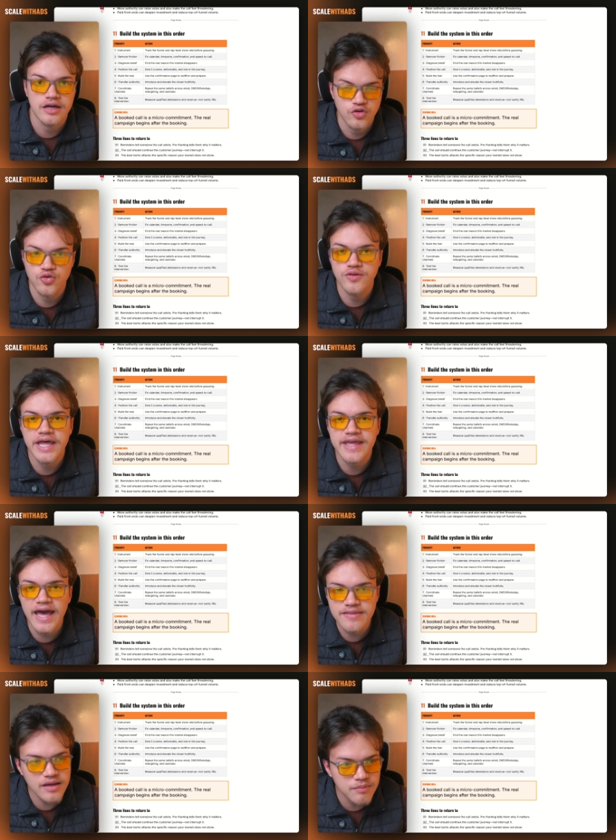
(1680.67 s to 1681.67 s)
Do they
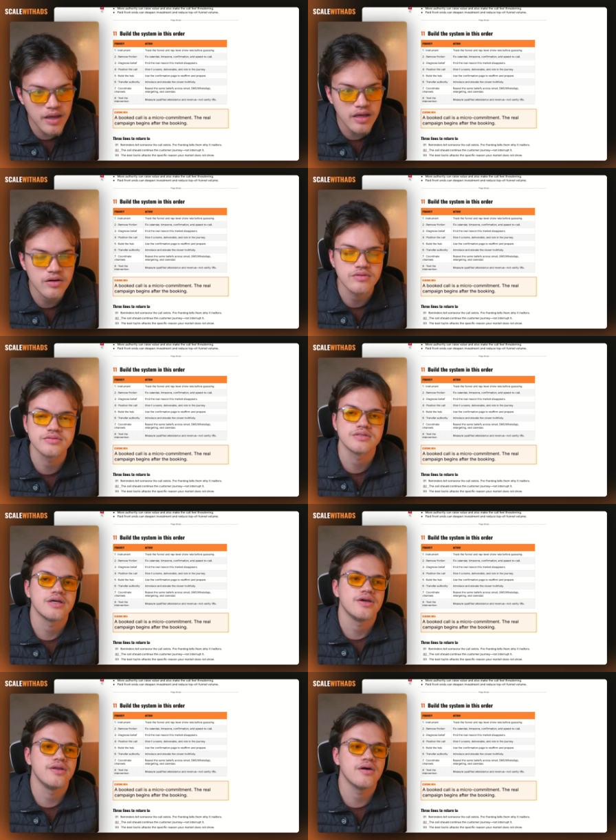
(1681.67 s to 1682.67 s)
get the emails?
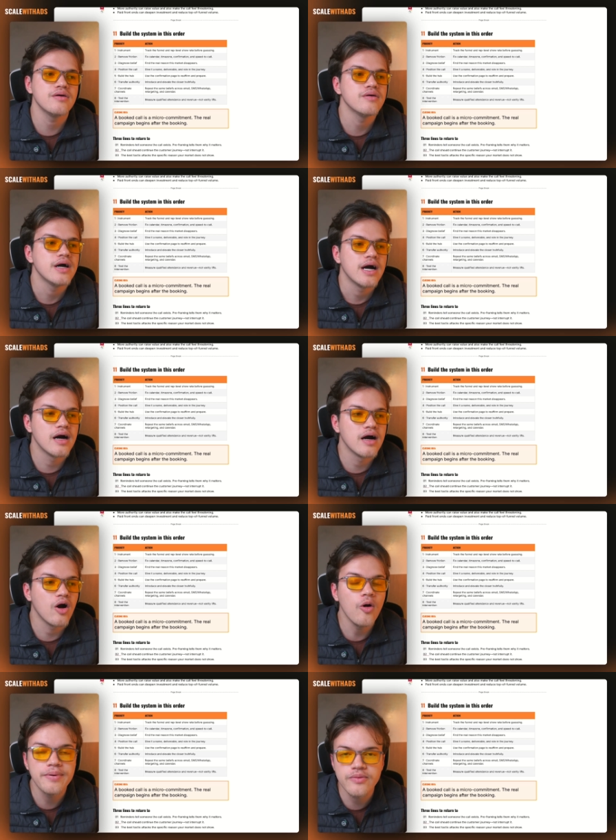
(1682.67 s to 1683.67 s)

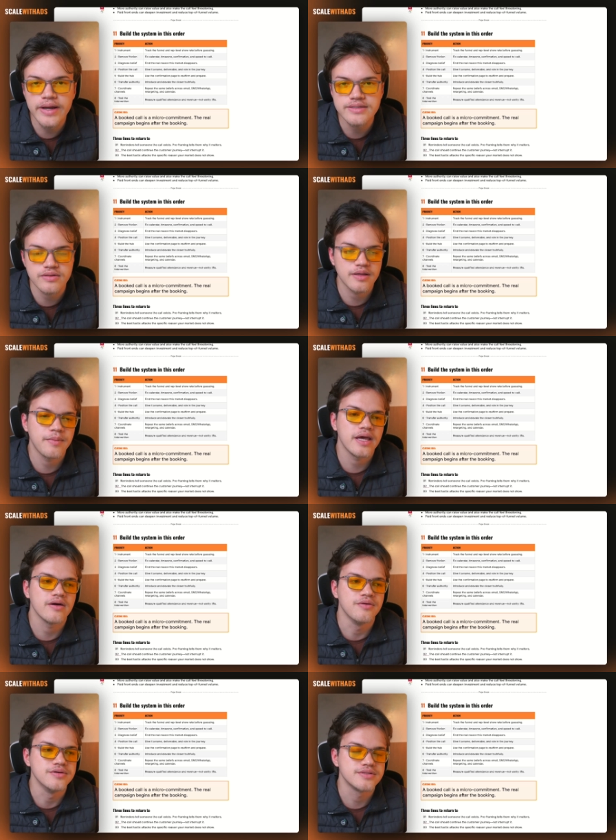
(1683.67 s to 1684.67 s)
Open rates on
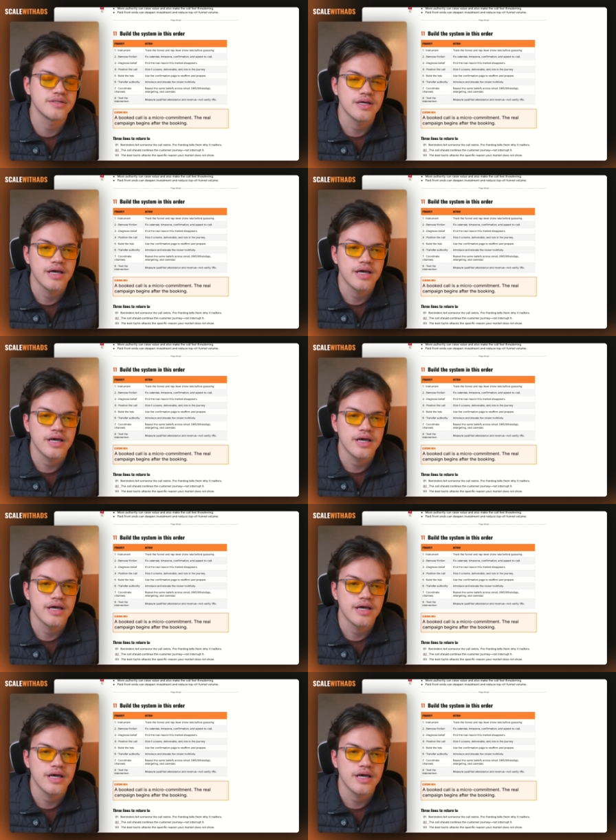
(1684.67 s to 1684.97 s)
emails.